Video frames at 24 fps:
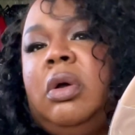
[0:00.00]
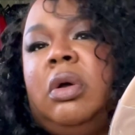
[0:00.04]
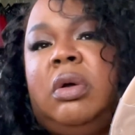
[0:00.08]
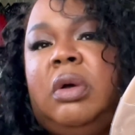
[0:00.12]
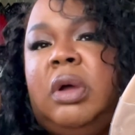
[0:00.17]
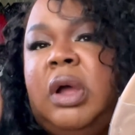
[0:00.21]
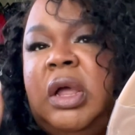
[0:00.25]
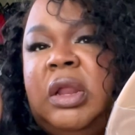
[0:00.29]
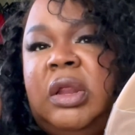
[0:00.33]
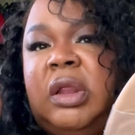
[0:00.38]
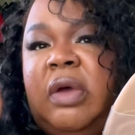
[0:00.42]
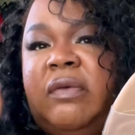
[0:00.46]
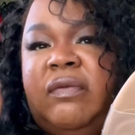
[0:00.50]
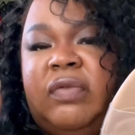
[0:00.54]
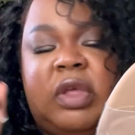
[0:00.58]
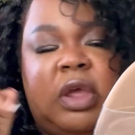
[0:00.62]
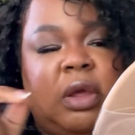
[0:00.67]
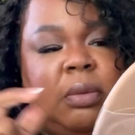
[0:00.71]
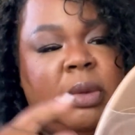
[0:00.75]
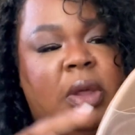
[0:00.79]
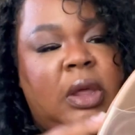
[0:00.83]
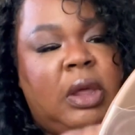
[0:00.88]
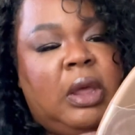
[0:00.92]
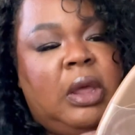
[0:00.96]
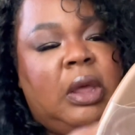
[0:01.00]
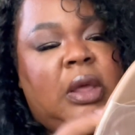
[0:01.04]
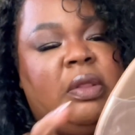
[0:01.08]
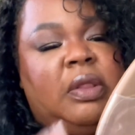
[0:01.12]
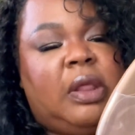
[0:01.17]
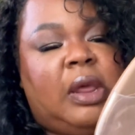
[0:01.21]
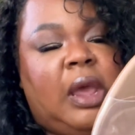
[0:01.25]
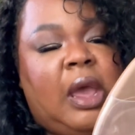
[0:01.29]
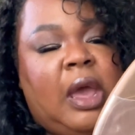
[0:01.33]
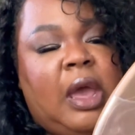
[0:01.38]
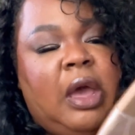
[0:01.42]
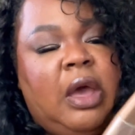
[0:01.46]
I love them.
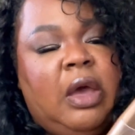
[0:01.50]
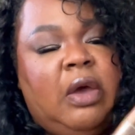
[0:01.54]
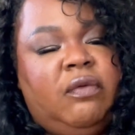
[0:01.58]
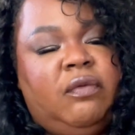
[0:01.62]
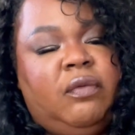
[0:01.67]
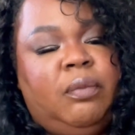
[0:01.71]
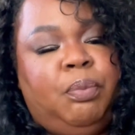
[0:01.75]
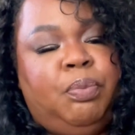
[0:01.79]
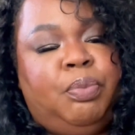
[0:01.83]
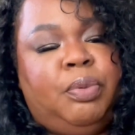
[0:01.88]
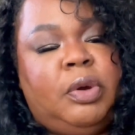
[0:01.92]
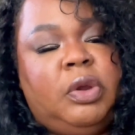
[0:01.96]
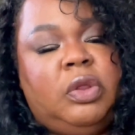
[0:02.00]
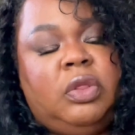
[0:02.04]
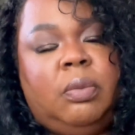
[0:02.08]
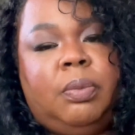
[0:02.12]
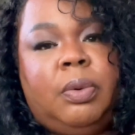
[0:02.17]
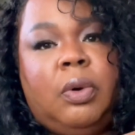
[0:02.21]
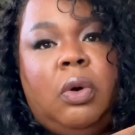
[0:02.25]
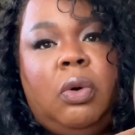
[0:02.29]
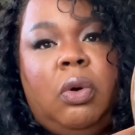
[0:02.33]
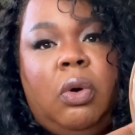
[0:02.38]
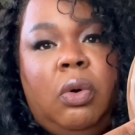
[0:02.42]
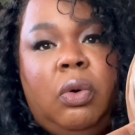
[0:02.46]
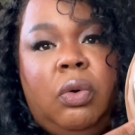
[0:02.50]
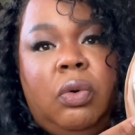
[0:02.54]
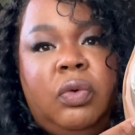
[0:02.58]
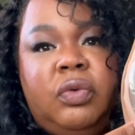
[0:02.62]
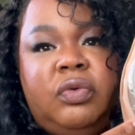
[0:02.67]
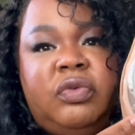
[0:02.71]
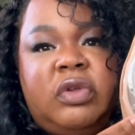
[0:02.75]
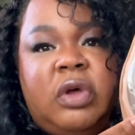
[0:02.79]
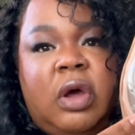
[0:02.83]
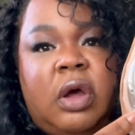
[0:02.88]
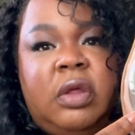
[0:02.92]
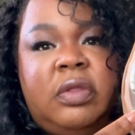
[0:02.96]
They have breathable
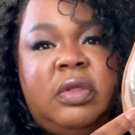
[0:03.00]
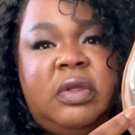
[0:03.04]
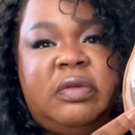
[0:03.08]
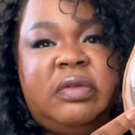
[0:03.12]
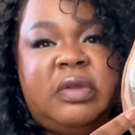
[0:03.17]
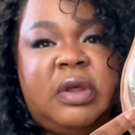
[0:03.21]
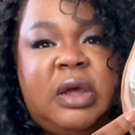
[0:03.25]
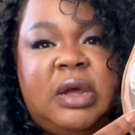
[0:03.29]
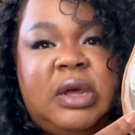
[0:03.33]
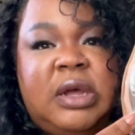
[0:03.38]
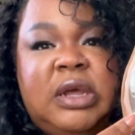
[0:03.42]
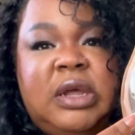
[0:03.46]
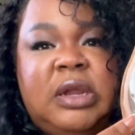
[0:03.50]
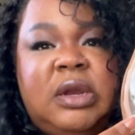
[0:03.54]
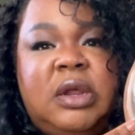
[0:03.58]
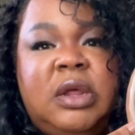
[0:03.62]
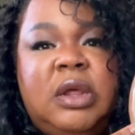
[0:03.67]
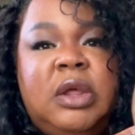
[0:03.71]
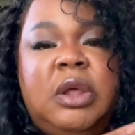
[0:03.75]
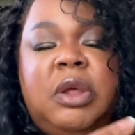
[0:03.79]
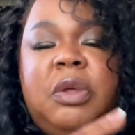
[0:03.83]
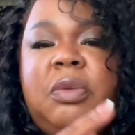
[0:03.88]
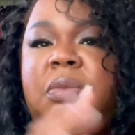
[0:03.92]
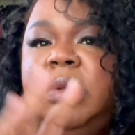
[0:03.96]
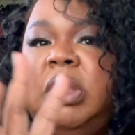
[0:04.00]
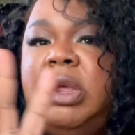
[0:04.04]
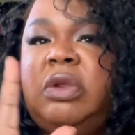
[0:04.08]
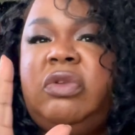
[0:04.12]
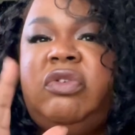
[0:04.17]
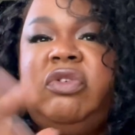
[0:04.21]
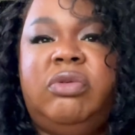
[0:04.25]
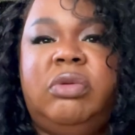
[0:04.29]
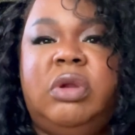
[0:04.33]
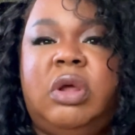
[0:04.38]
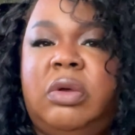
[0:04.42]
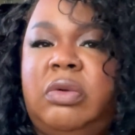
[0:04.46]
holes on the side, because
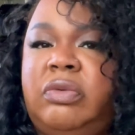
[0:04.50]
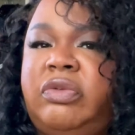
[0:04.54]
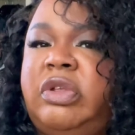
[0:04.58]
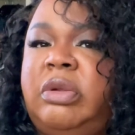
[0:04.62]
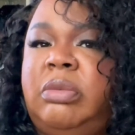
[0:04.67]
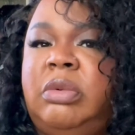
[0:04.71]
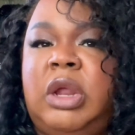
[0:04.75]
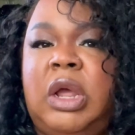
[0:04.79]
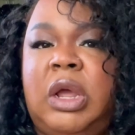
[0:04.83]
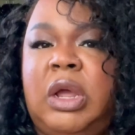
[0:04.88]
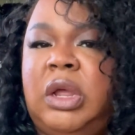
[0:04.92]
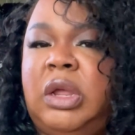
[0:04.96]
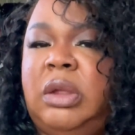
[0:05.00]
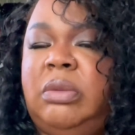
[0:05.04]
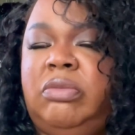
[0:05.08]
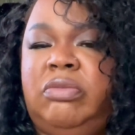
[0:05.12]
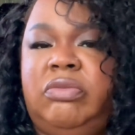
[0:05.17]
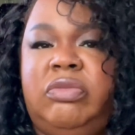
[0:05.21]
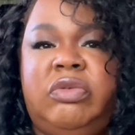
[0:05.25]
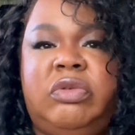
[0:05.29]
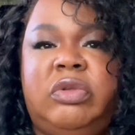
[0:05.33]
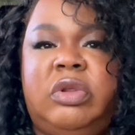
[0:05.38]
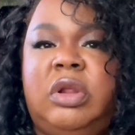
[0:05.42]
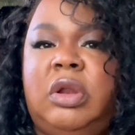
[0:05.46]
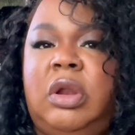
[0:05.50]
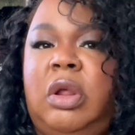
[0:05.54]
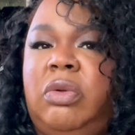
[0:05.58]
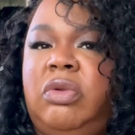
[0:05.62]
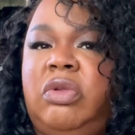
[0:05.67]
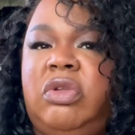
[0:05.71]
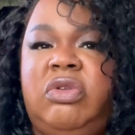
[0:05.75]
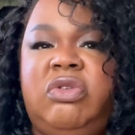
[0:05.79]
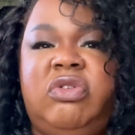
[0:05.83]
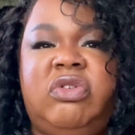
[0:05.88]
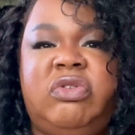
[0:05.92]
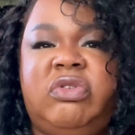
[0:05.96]
sometimes
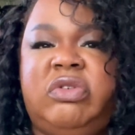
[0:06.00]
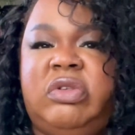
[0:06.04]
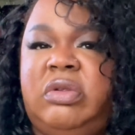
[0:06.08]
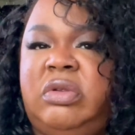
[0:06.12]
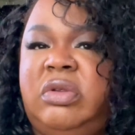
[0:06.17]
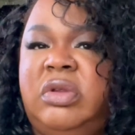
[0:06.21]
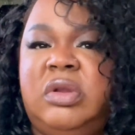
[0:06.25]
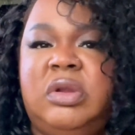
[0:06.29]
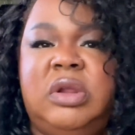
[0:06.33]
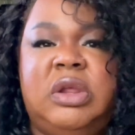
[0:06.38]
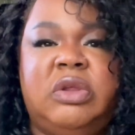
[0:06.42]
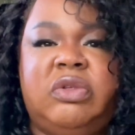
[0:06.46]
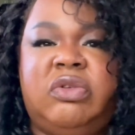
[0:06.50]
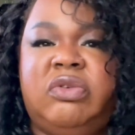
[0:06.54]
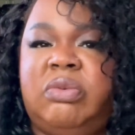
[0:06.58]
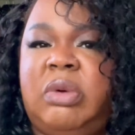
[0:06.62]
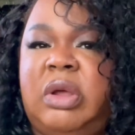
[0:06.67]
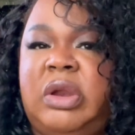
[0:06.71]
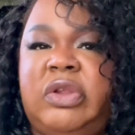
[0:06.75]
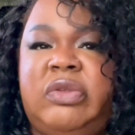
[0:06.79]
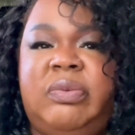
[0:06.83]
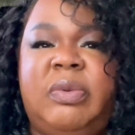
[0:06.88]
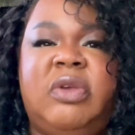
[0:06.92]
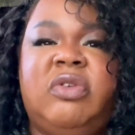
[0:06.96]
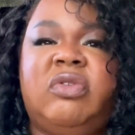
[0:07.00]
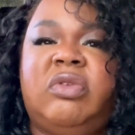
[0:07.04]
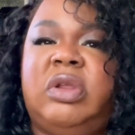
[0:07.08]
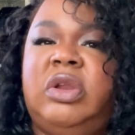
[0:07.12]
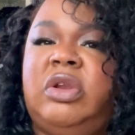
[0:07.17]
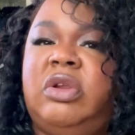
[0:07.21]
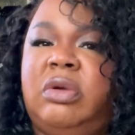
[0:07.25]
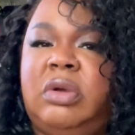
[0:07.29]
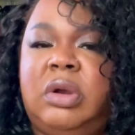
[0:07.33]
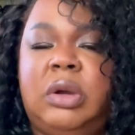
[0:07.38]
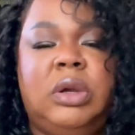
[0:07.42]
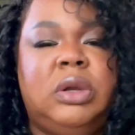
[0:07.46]
you just get sweaty, especially
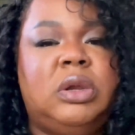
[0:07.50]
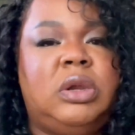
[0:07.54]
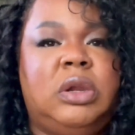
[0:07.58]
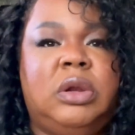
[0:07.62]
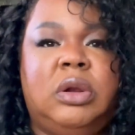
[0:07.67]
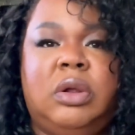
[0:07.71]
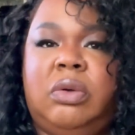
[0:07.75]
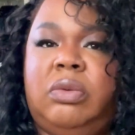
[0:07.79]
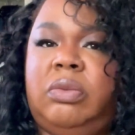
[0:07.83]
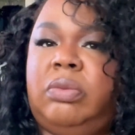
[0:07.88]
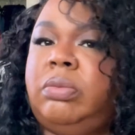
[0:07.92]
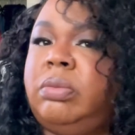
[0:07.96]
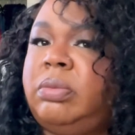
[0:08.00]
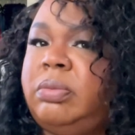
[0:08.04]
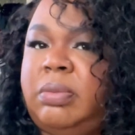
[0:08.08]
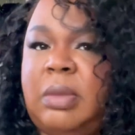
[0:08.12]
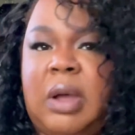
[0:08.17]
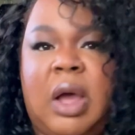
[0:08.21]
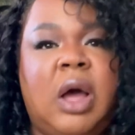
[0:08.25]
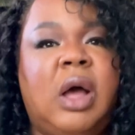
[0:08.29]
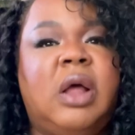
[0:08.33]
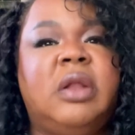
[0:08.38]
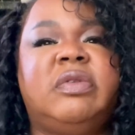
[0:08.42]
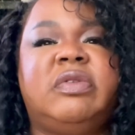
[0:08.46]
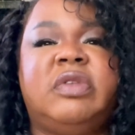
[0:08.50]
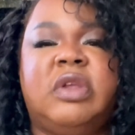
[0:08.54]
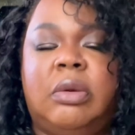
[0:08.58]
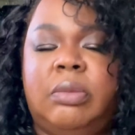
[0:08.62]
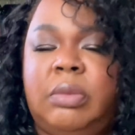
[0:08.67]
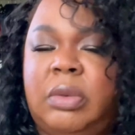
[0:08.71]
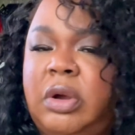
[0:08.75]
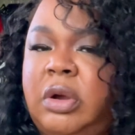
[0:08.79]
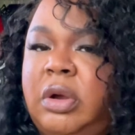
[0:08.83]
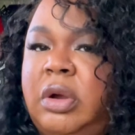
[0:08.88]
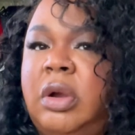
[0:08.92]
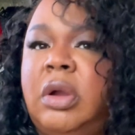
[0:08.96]
during hot
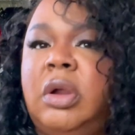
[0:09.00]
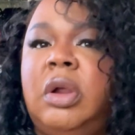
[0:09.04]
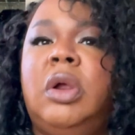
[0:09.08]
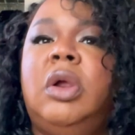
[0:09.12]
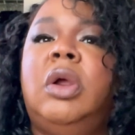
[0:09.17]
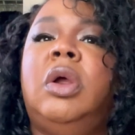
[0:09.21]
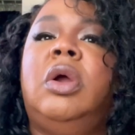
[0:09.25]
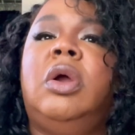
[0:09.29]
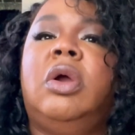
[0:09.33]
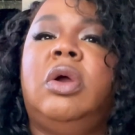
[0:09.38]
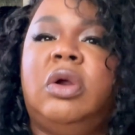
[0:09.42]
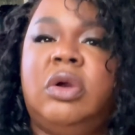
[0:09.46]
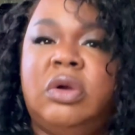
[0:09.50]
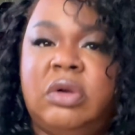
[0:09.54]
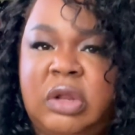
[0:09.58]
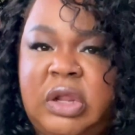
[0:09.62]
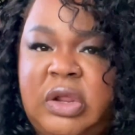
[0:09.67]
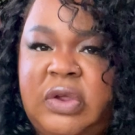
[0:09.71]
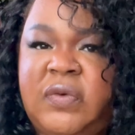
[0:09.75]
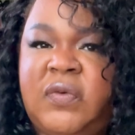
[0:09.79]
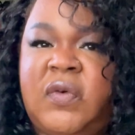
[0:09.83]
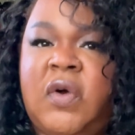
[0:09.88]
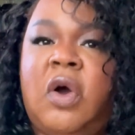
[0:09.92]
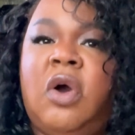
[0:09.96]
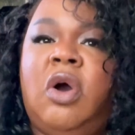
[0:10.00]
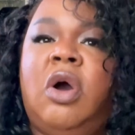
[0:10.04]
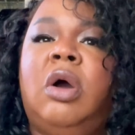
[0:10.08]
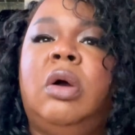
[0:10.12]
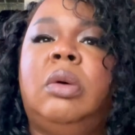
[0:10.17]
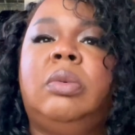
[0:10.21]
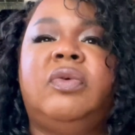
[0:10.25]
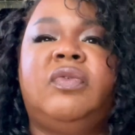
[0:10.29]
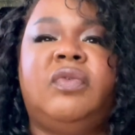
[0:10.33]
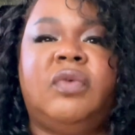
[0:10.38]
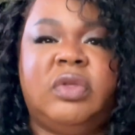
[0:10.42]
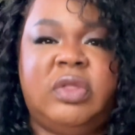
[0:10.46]
summer, early fall
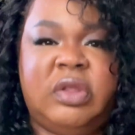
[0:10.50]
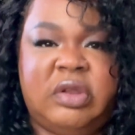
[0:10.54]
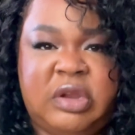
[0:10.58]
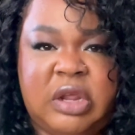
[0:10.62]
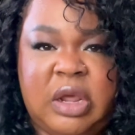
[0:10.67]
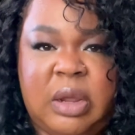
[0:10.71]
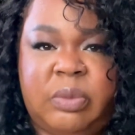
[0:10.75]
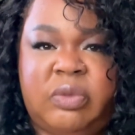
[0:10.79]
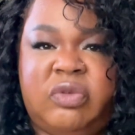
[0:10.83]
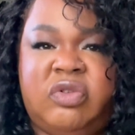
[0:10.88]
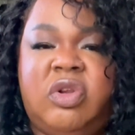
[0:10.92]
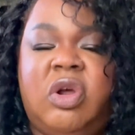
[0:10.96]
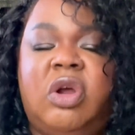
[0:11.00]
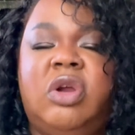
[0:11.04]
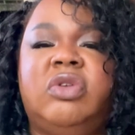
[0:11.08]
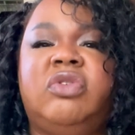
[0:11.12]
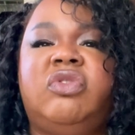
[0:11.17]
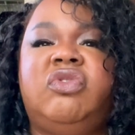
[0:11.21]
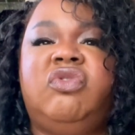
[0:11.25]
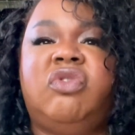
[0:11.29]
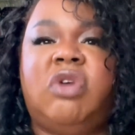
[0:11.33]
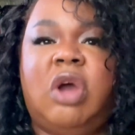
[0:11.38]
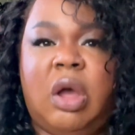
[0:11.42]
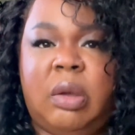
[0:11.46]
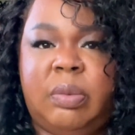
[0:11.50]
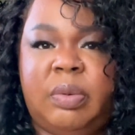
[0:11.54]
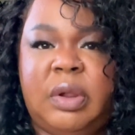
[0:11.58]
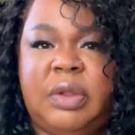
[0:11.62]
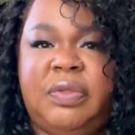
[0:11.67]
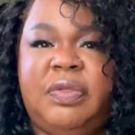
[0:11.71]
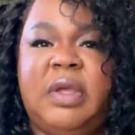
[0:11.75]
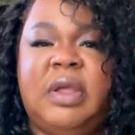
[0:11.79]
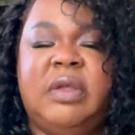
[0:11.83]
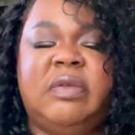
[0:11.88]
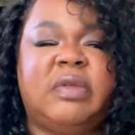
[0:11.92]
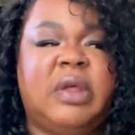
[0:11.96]
before the temp starts dropping,
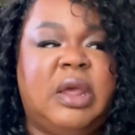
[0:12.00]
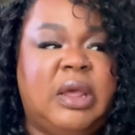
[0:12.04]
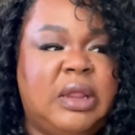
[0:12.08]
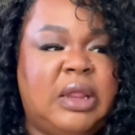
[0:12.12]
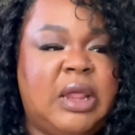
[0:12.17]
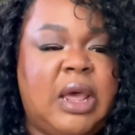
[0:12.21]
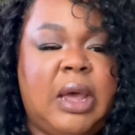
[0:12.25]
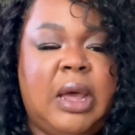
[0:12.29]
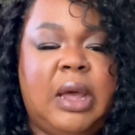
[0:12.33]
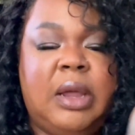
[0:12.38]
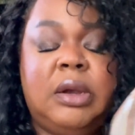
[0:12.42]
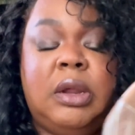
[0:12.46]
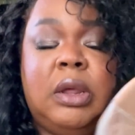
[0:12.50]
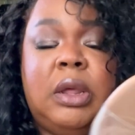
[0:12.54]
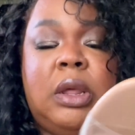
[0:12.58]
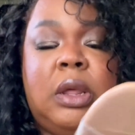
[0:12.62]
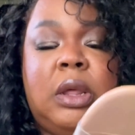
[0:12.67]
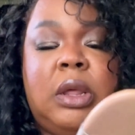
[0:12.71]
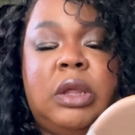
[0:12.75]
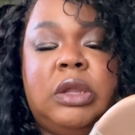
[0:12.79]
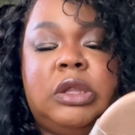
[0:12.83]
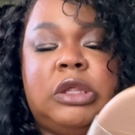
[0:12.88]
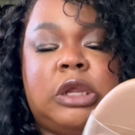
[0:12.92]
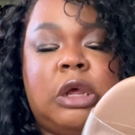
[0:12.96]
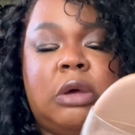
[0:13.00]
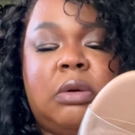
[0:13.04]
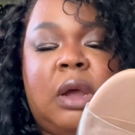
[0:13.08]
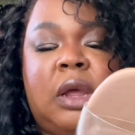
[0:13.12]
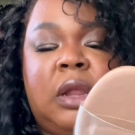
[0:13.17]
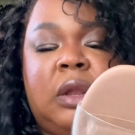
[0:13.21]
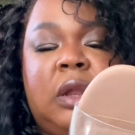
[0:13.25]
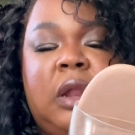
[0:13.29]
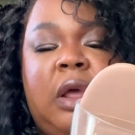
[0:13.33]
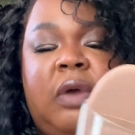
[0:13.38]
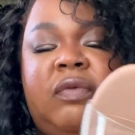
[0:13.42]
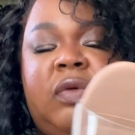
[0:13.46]
things like that. So I
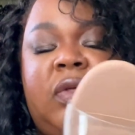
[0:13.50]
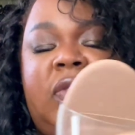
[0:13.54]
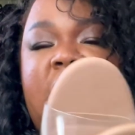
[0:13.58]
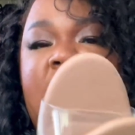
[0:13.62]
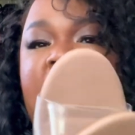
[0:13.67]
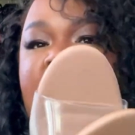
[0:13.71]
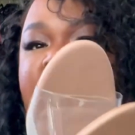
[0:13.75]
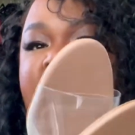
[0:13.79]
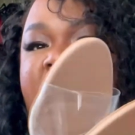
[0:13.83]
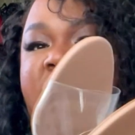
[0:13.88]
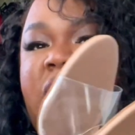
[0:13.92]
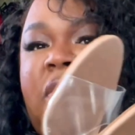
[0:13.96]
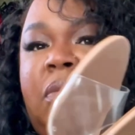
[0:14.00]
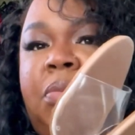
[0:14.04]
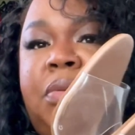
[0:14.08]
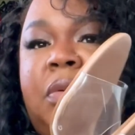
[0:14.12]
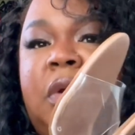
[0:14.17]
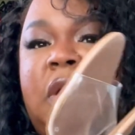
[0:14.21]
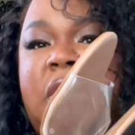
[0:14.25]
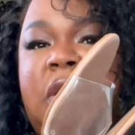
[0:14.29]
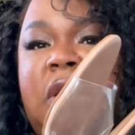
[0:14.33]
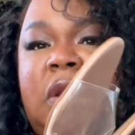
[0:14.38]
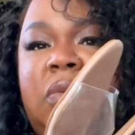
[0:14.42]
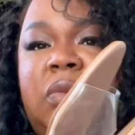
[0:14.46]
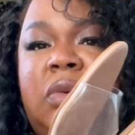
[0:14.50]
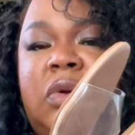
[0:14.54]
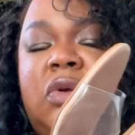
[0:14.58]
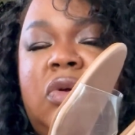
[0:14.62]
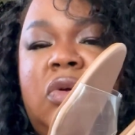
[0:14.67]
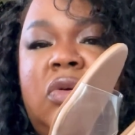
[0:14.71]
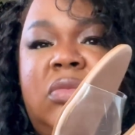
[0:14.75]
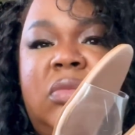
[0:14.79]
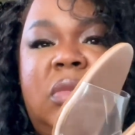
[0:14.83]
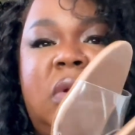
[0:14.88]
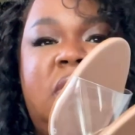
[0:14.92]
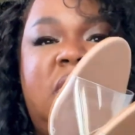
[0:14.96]
love that they have the breathing
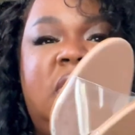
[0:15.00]
room.